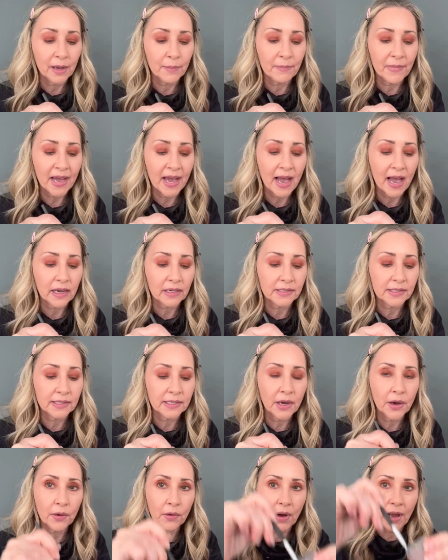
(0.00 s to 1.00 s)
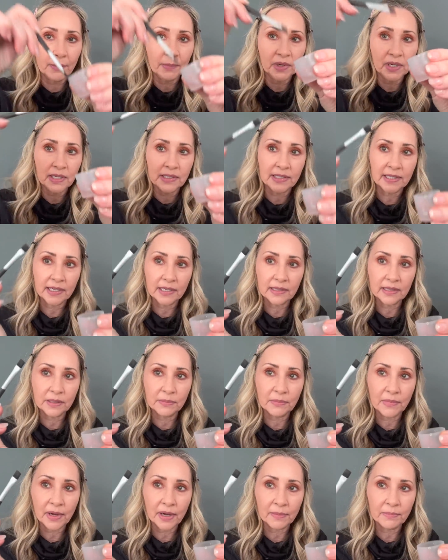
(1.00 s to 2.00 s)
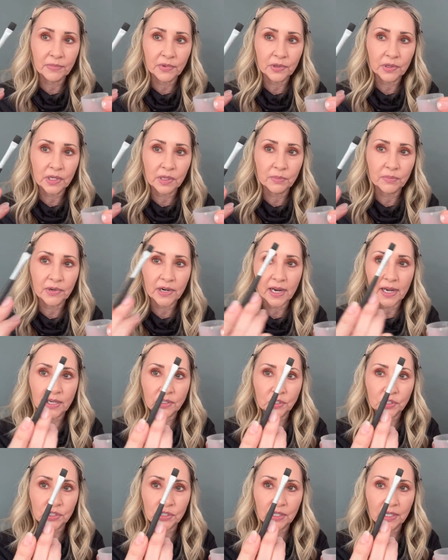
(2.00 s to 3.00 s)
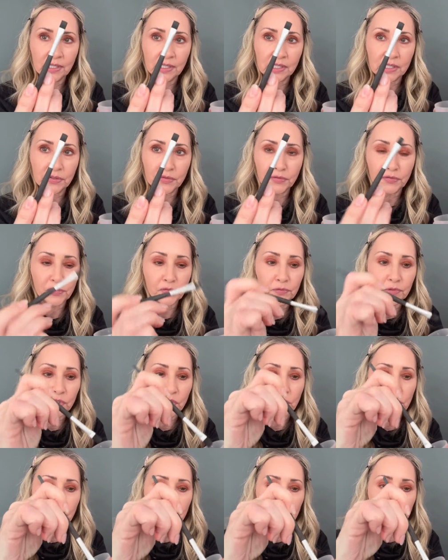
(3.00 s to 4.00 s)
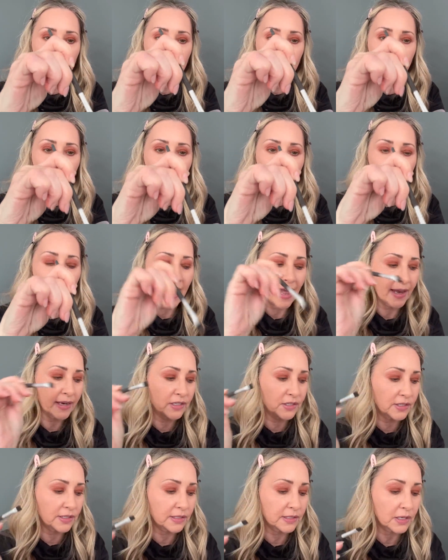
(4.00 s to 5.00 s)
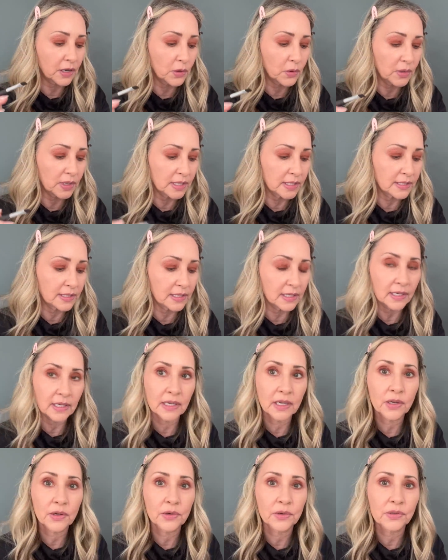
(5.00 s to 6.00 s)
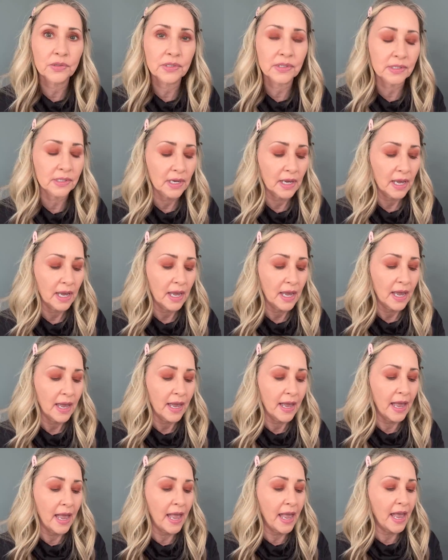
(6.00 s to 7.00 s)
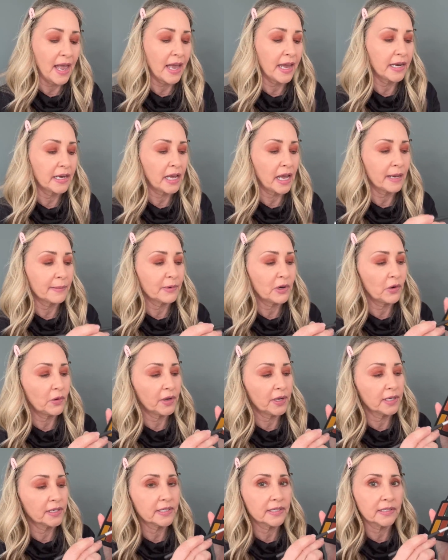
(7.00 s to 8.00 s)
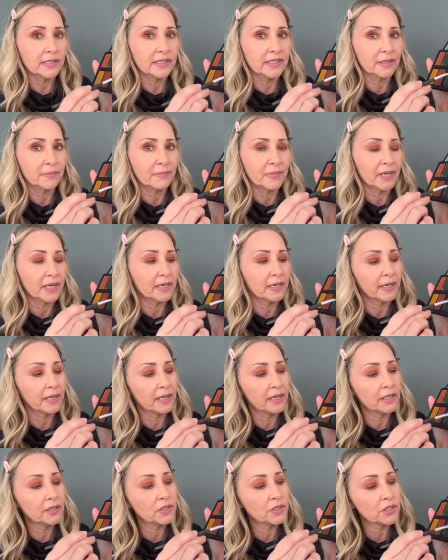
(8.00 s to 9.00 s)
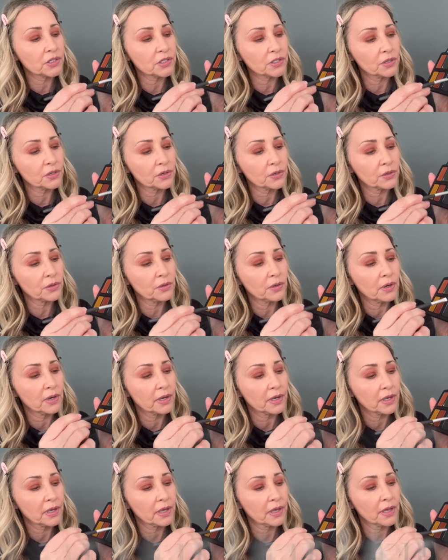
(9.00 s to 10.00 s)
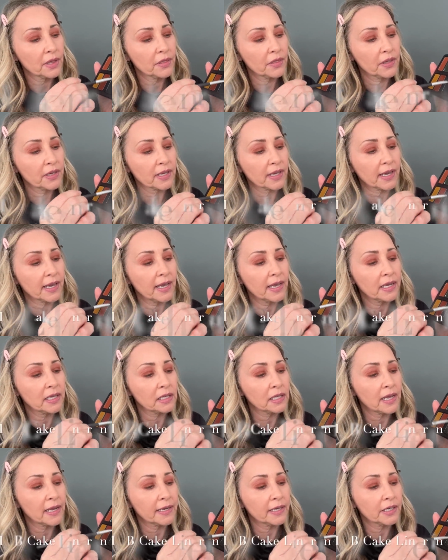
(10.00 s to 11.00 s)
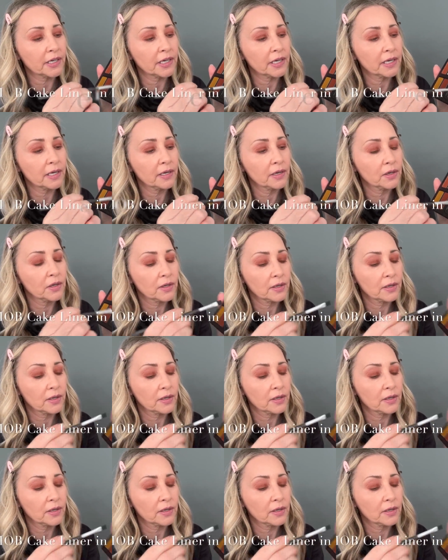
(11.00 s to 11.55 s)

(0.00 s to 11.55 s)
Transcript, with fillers: I'm back. So I'm going to take the Mob Beauty brush. It's totally flat, so easy to use. And I'm going to dip it into the cake liner.